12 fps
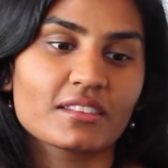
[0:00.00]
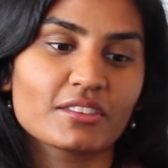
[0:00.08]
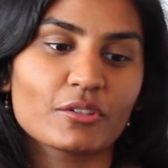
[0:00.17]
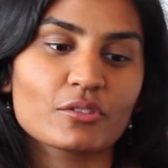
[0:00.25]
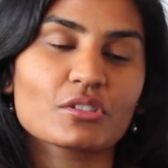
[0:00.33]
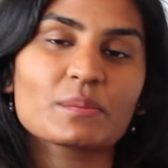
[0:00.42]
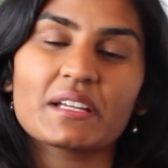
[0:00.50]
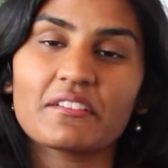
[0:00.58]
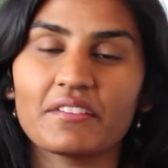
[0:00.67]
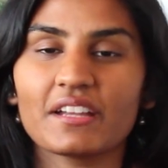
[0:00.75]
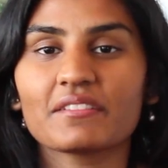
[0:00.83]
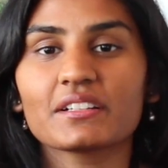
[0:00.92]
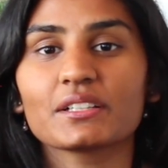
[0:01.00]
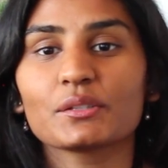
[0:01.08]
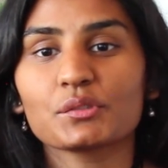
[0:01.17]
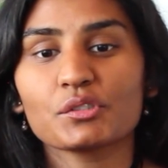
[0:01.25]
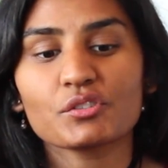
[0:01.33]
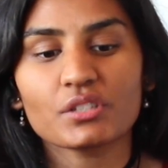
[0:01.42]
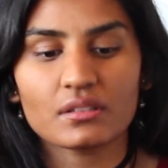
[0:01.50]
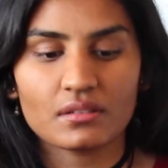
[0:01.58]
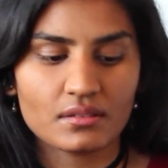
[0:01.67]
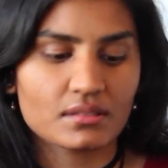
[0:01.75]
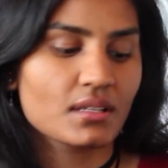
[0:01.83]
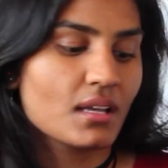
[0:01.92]
Those are my favorite go-to
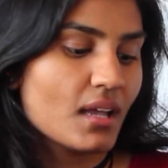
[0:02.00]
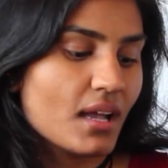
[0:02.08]
journals.